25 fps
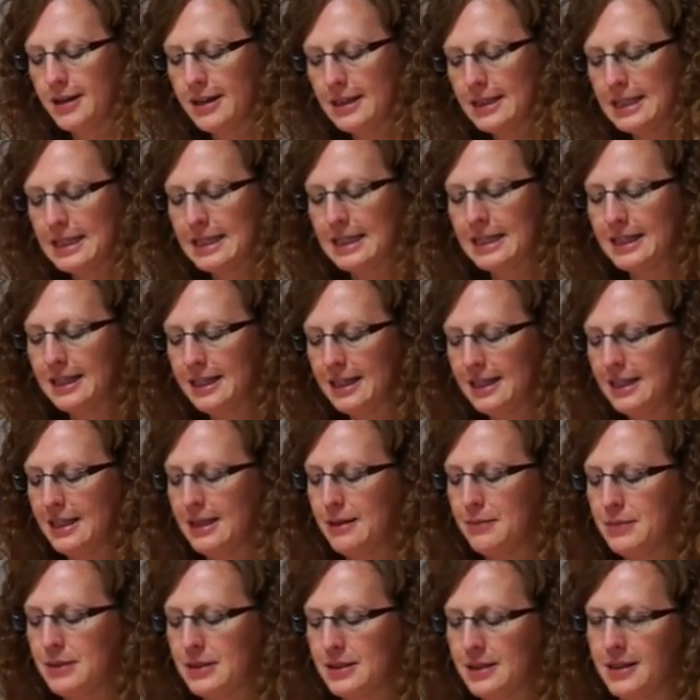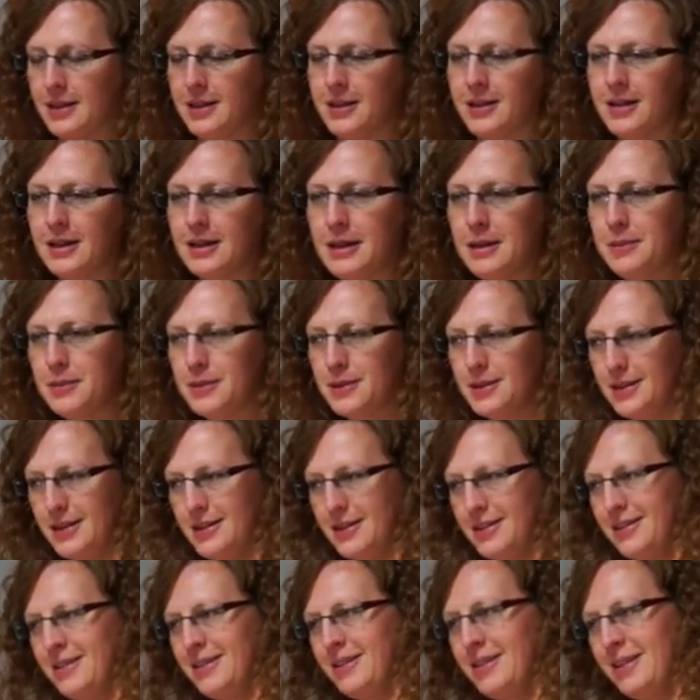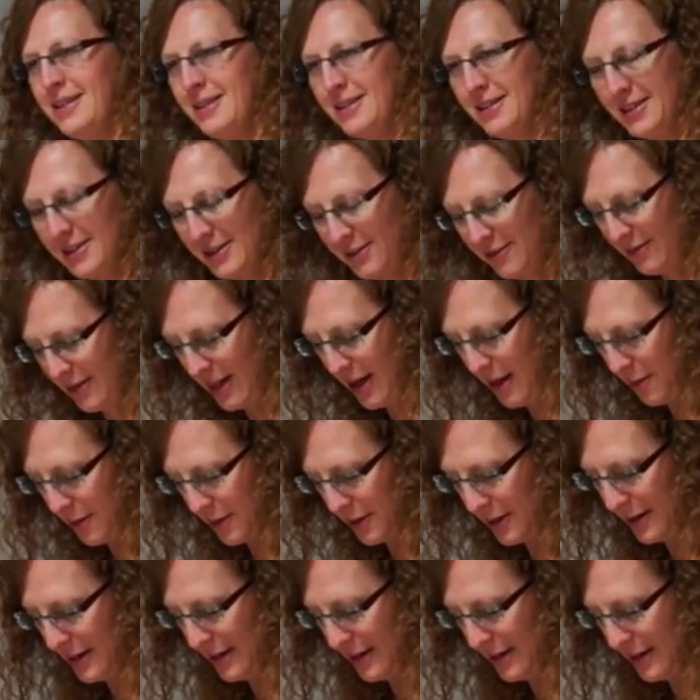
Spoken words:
And the little lips in there keeps the flour